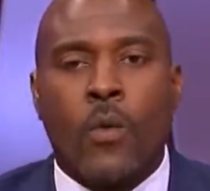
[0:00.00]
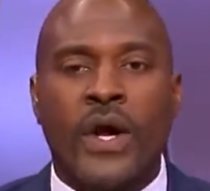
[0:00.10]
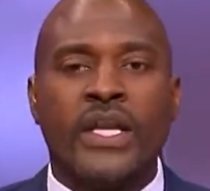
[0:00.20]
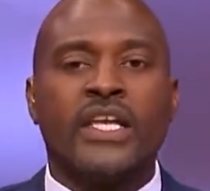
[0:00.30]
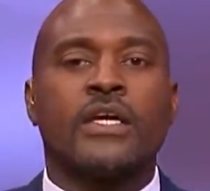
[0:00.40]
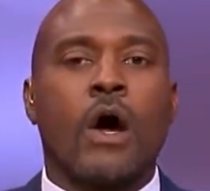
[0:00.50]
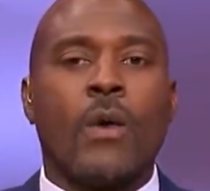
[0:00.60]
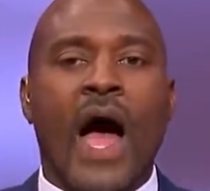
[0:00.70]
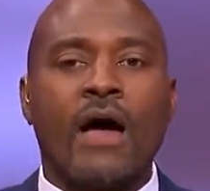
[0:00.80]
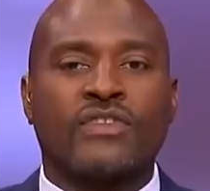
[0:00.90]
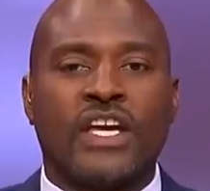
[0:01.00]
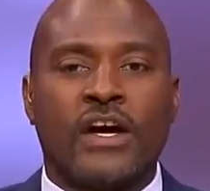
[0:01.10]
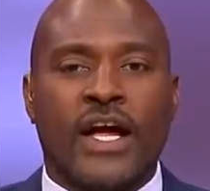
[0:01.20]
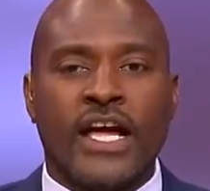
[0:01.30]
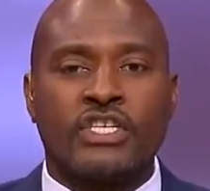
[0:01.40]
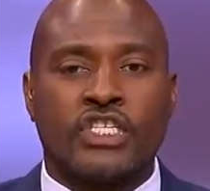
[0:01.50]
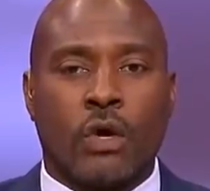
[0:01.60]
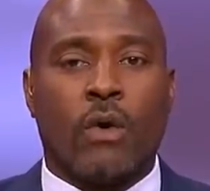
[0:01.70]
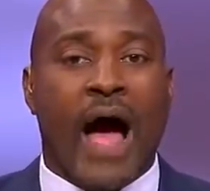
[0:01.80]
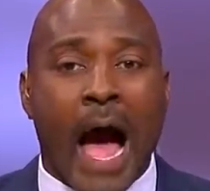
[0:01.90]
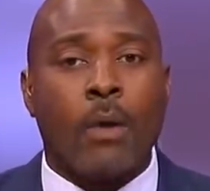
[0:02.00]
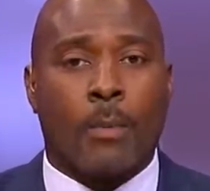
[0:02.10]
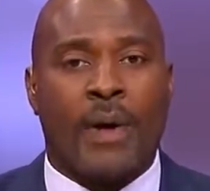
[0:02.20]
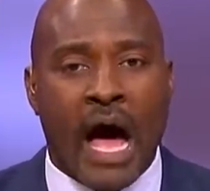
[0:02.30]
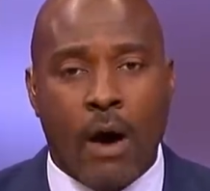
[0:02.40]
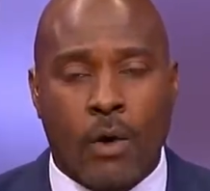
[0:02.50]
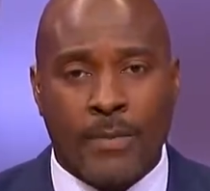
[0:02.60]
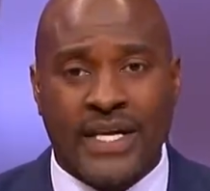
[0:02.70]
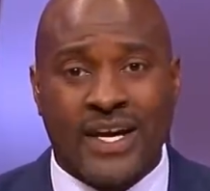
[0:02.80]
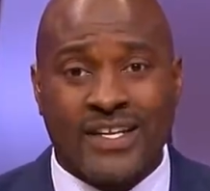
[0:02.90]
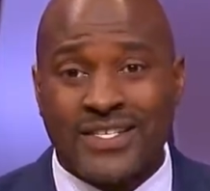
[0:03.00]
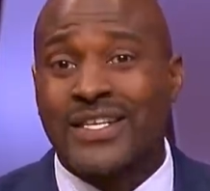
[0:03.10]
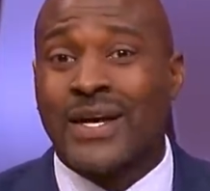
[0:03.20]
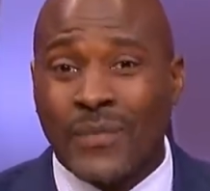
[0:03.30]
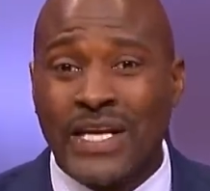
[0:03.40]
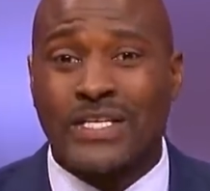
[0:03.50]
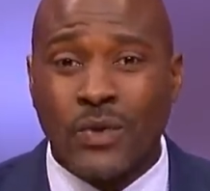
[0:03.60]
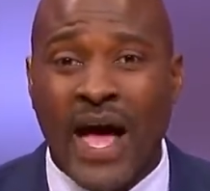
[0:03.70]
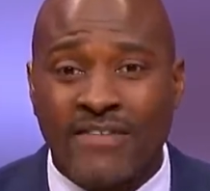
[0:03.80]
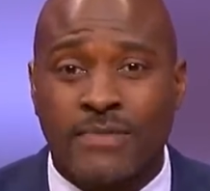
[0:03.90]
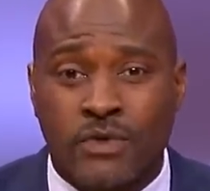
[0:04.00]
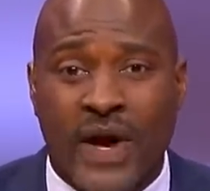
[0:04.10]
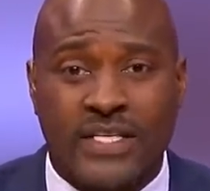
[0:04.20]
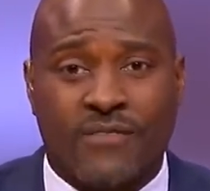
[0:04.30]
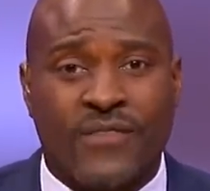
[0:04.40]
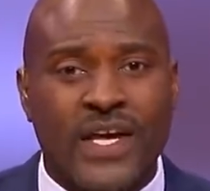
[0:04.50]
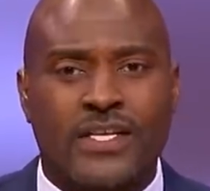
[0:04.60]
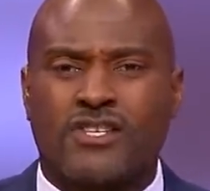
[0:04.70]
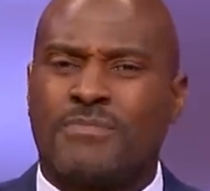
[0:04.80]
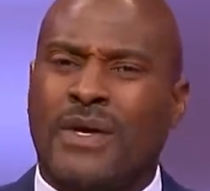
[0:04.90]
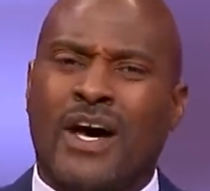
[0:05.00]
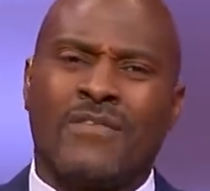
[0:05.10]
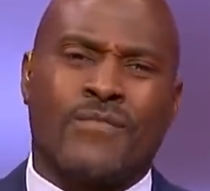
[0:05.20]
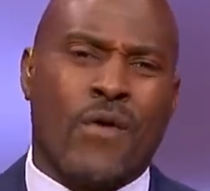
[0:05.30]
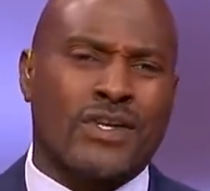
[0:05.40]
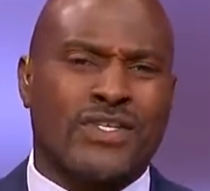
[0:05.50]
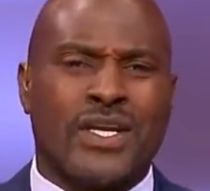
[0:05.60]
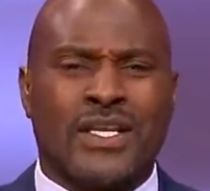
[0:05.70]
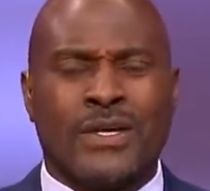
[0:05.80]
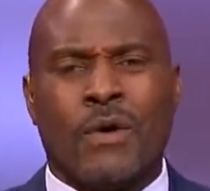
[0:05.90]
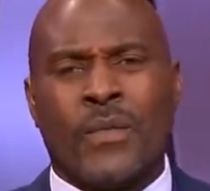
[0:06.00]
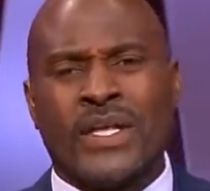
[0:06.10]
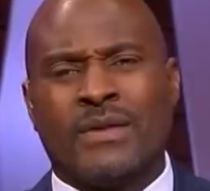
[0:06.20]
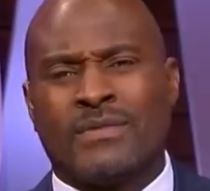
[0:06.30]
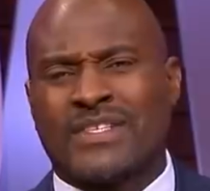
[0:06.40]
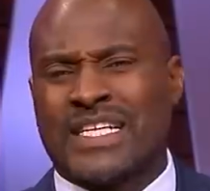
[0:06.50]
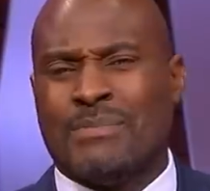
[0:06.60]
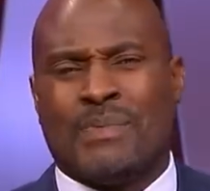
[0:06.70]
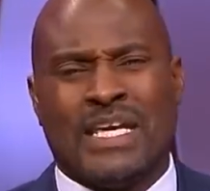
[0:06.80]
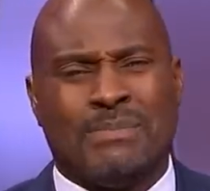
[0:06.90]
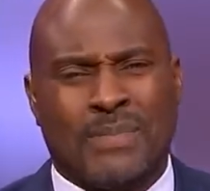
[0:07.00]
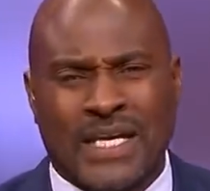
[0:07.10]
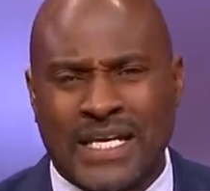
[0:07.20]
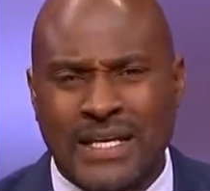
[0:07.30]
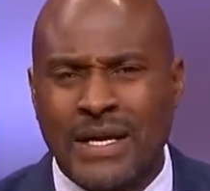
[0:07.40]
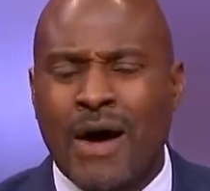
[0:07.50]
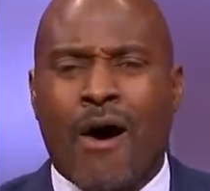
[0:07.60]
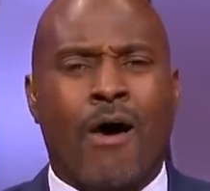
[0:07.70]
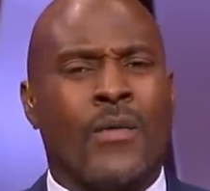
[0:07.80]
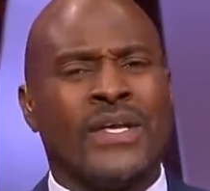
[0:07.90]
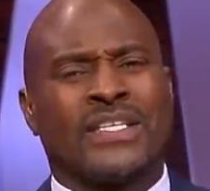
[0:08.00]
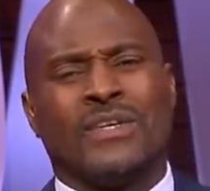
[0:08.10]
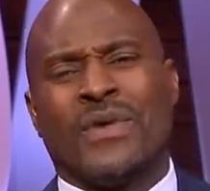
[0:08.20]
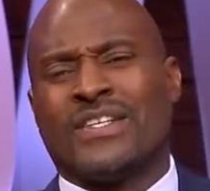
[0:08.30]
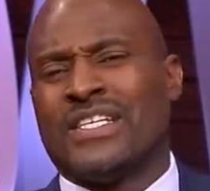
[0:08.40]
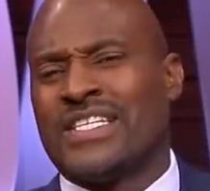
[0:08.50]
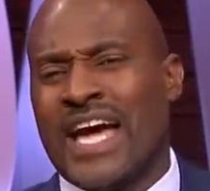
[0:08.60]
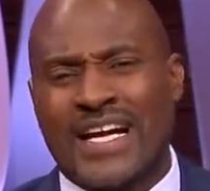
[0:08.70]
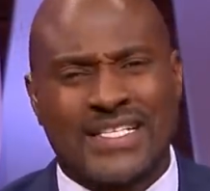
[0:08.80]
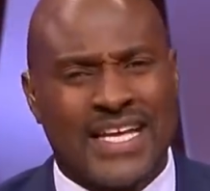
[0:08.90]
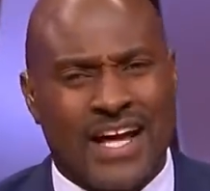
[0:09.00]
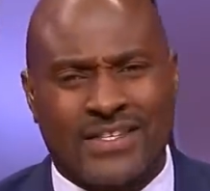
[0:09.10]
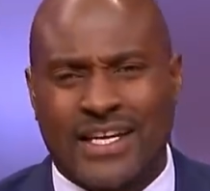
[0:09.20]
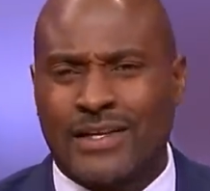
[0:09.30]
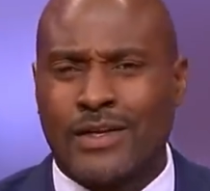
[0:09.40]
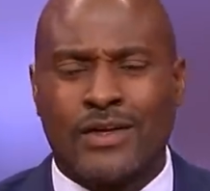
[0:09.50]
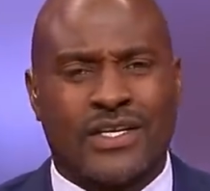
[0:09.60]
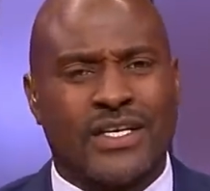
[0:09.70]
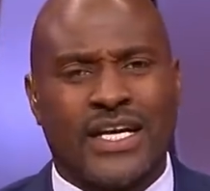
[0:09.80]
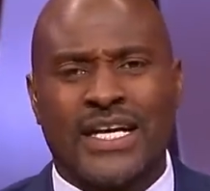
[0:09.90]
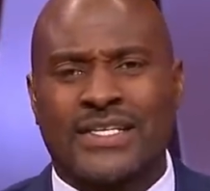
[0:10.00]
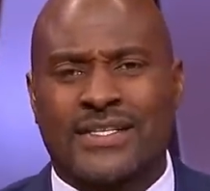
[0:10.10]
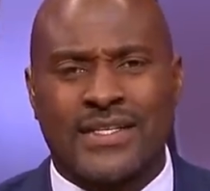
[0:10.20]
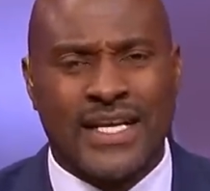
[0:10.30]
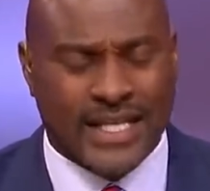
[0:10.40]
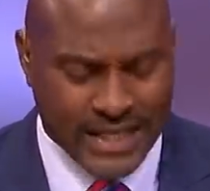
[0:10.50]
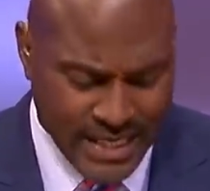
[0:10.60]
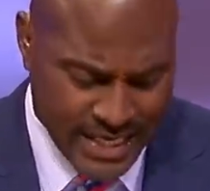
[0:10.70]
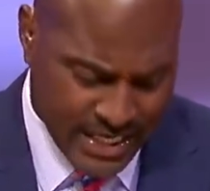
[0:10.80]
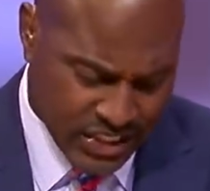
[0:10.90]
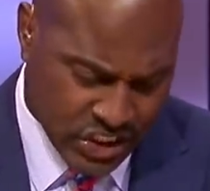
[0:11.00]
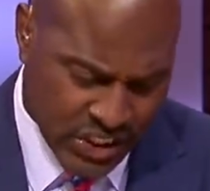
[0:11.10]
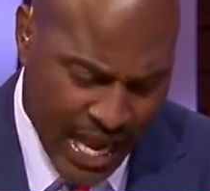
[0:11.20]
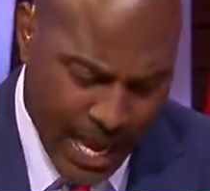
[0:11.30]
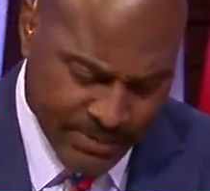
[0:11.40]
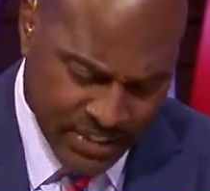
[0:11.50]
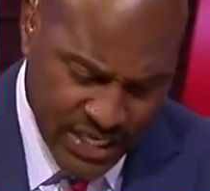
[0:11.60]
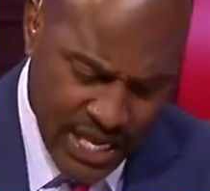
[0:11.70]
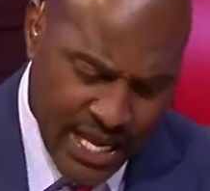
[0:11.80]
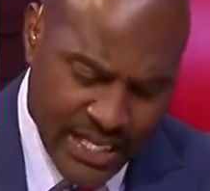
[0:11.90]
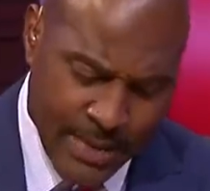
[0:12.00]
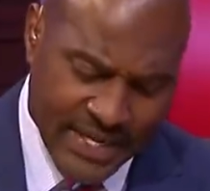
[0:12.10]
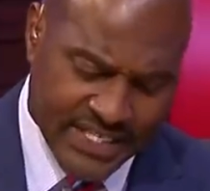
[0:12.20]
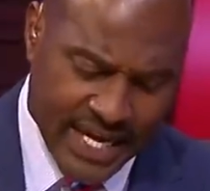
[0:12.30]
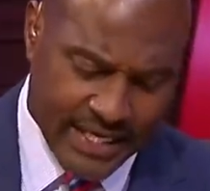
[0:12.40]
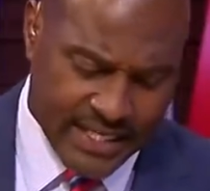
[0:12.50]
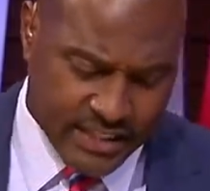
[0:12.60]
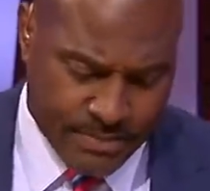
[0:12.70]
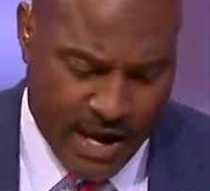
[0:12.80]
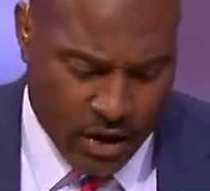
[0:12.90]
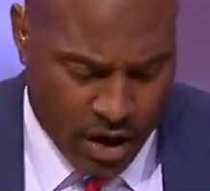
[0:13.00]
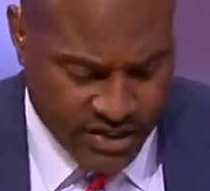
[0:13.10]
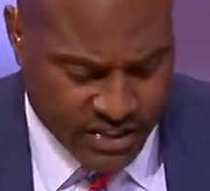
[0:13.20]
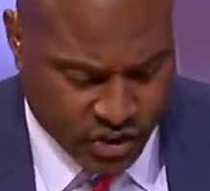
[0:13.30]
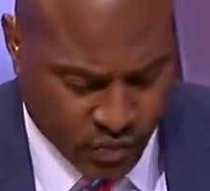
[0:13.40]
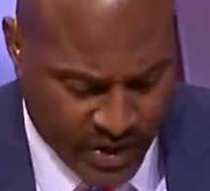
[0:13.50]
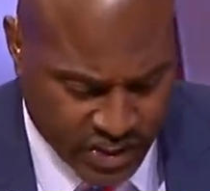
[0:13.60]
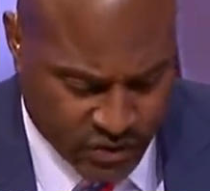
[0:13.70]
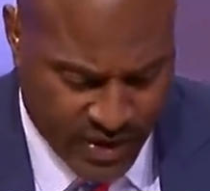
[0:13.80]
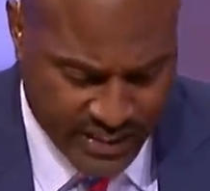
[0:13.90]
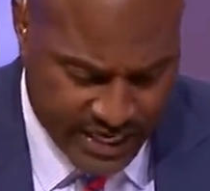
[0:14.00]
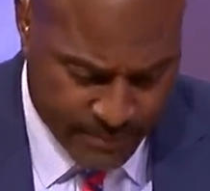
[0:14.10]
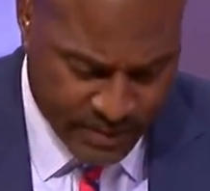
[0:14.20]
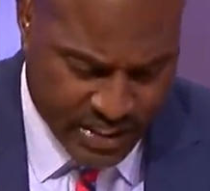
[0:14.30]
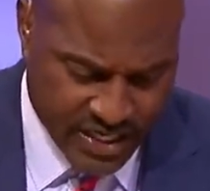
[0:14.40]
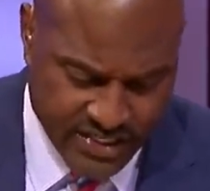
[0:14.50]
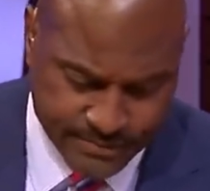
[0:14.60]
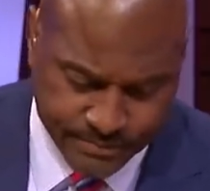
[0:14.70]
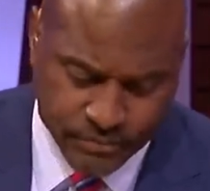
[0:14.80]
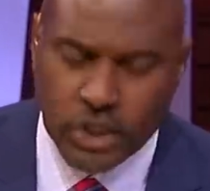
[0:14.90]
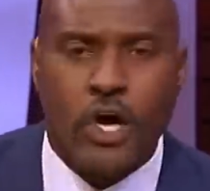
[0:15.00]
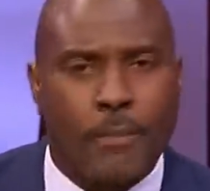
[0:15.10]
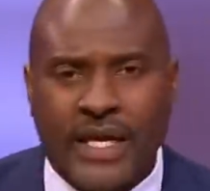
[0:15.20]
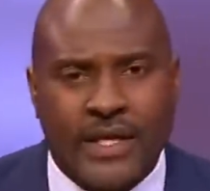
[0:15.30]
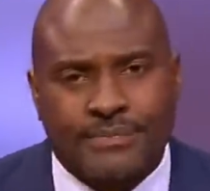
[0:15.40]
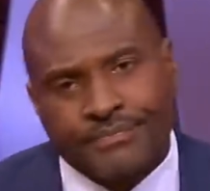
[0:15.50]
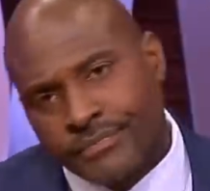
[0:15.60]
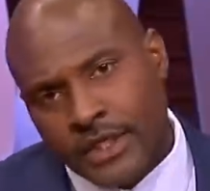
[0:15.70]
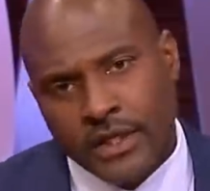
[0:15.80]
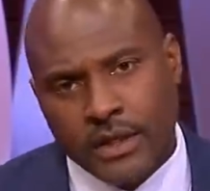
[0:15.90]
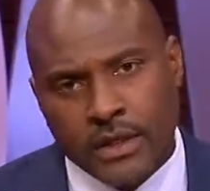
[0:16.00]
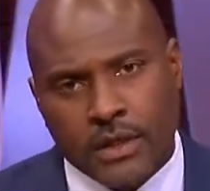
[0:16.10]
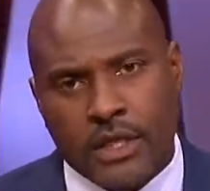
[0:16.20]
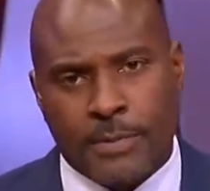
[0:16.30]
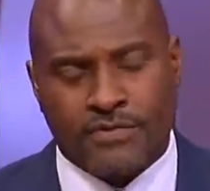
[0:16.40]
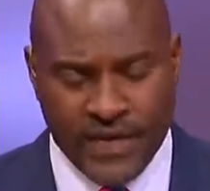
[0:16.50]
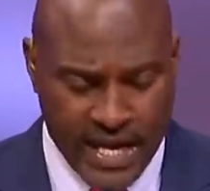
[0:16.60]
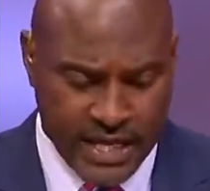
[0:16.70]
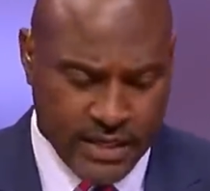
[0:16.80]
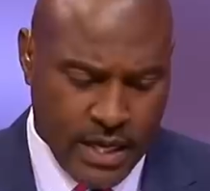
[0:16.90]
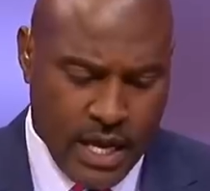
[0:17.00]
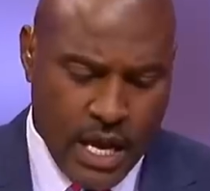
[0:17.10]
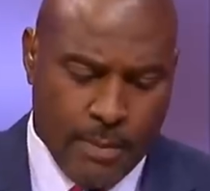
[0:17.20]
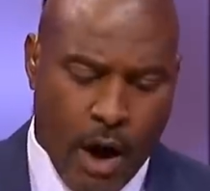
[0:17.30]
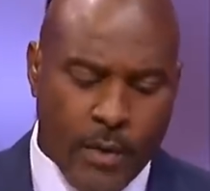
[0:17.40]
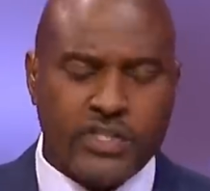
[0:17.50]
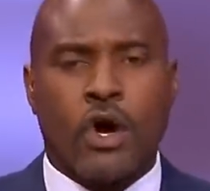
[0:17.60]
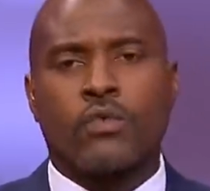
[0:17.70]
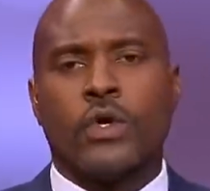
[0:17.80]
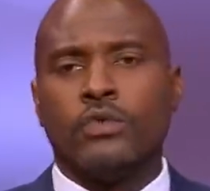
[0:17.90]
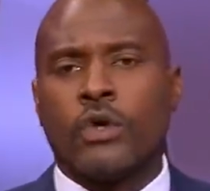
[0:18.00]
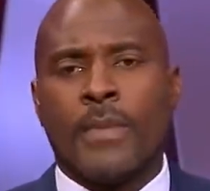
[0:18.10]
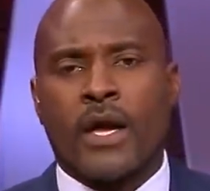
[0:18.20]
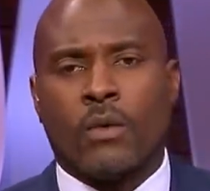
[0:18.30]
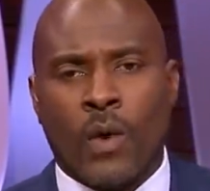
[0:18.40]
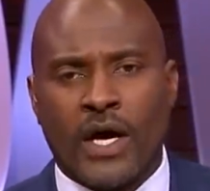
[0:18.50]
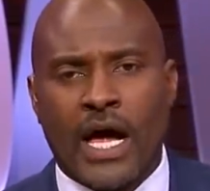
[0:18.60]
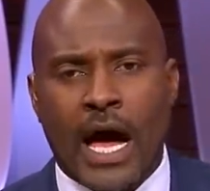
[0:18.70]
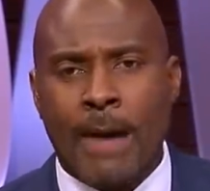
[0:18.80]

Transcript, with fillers: We need to go out there and show our power because we do have some great defenders, but unfortunately, when we see PB or we see Reggie Jackson out there, Luka is licking his chops. Let me say this about our situation right now because you know me, Clippers fan. I'm always going to root no matter what.